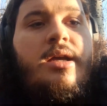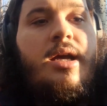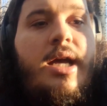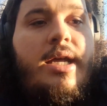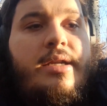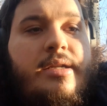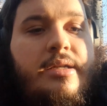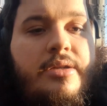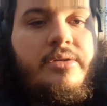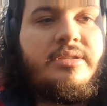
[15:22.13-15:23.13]
And
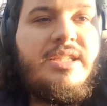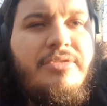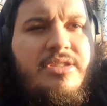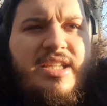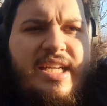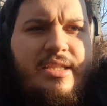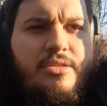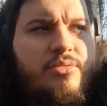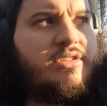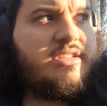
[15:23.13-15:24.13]
it's even saying these
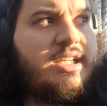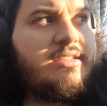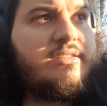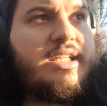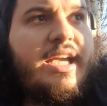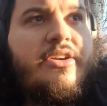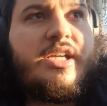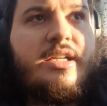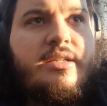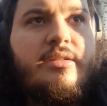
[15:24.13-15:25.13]
words like scary
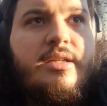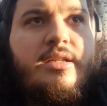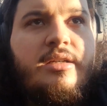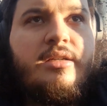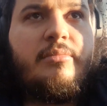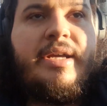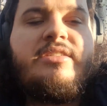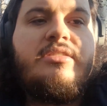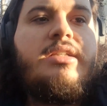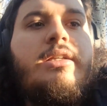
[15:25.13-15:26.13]
and makes
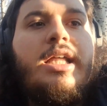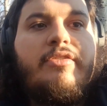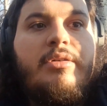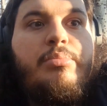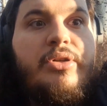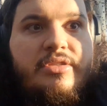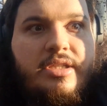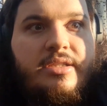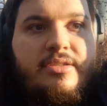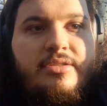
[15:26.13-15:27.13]
us sound like we're
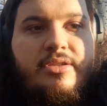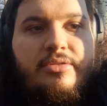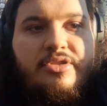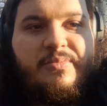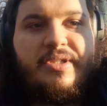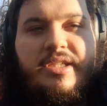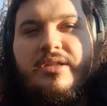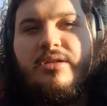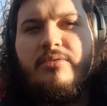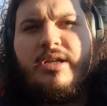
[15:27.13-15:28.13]
pussies, so to speak,
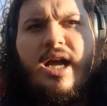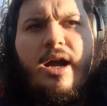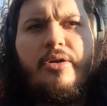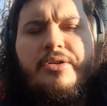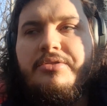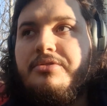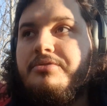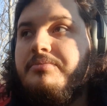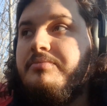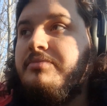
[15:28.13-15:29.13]
we're cowards,
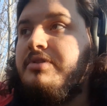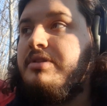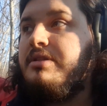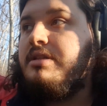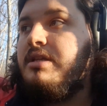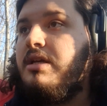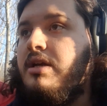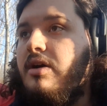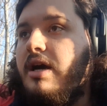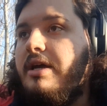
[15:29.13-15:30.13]

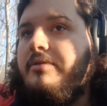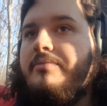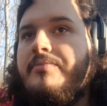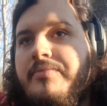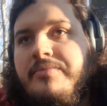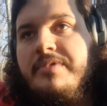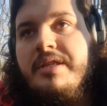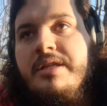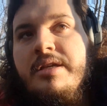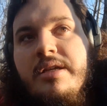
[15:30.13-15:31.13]
right?
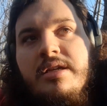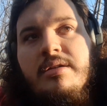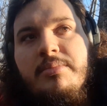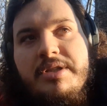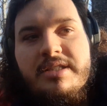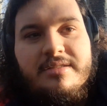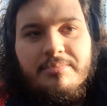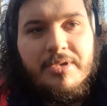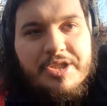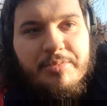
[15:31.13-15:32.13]
But it's
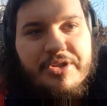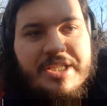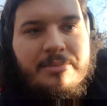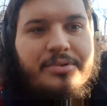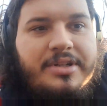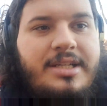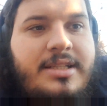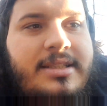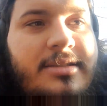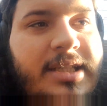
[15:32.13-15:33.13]
much more deeper than
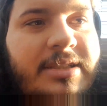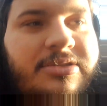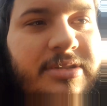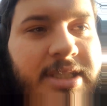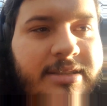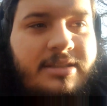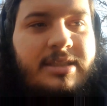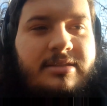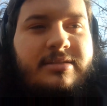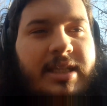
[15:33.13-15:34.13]
that. It's an
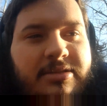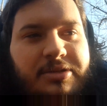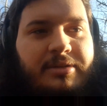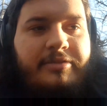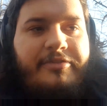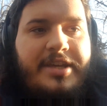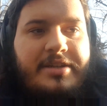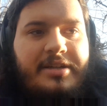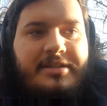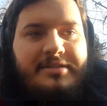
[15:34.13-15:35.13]
ancestral fear.